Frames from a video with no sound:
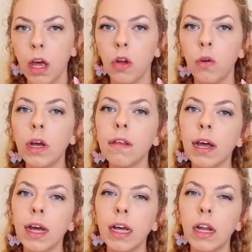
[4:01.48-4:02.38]
Not
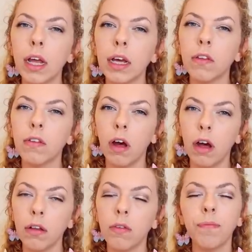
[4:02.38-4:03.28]
exactly like
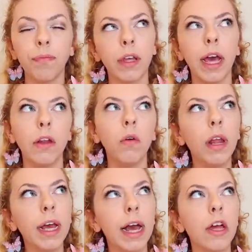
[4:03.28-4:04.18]
not
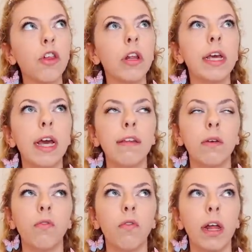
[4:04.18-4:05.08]
like actually
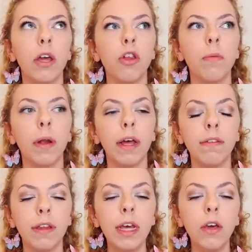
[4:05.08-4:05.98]
getting into a relationship, but I
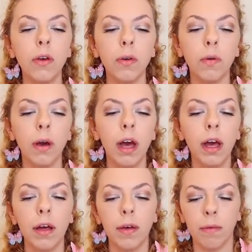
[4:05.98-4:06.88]
see you
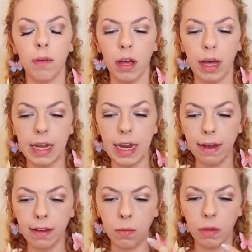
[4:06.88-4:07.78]

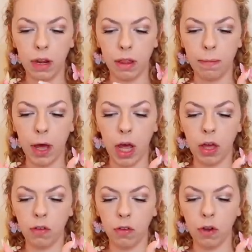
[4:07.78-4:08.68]
connecting with another
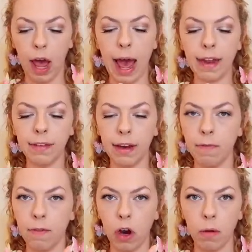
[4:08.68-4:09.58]
person and an
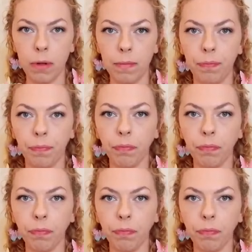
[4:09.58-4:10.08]
environment.